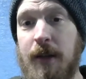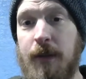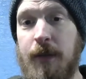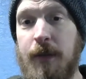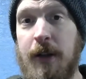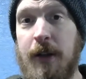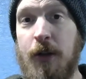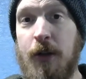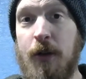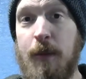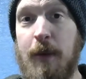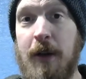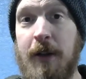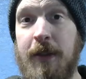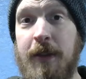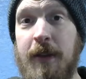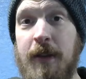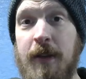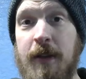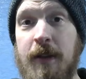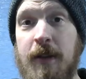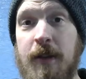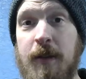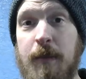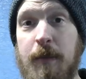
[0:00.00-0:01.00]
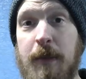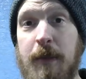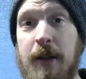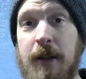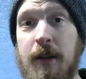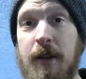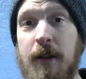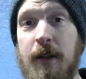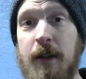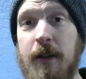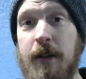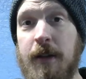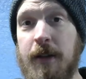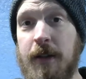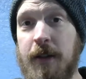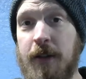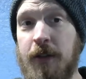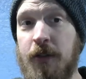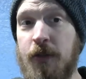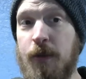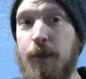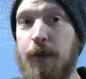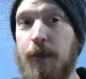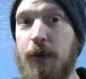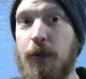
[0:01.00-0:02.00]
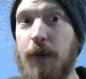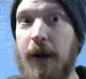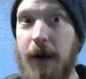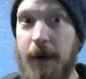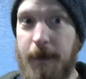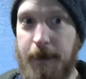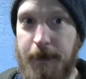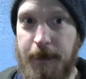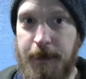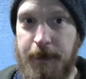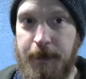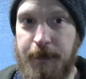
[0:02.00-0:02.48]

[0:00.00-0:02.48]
a video about this? Because it's super rare.